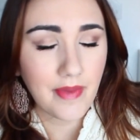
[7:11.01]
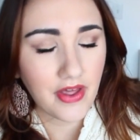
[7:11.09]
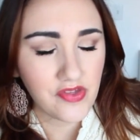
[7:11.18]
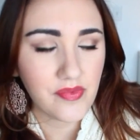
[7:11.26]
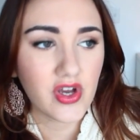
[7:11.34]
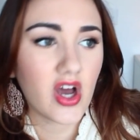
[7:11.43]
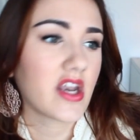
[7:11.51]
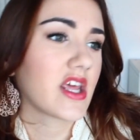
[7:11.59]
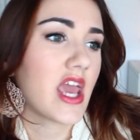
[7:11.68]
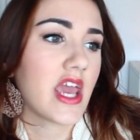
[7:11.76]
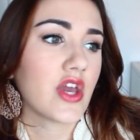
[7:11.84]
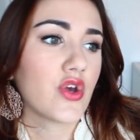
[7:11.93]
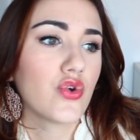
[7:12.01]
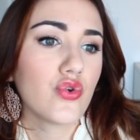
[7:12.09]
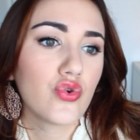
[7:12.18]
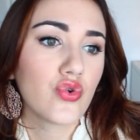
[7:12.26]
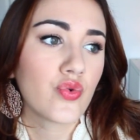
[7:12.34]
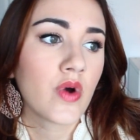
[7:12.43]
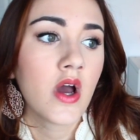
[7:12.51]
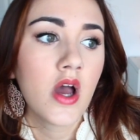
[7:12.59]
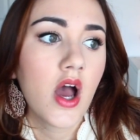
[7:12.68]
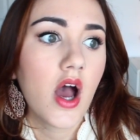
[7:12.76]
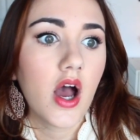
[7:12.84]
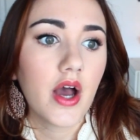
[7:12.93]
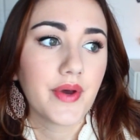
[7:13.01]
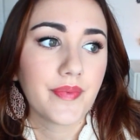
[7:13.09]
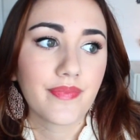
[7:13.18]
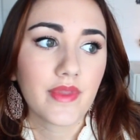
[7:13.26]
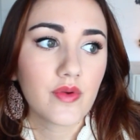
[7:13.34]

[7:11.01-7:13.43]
Matthew McConaughey, who um,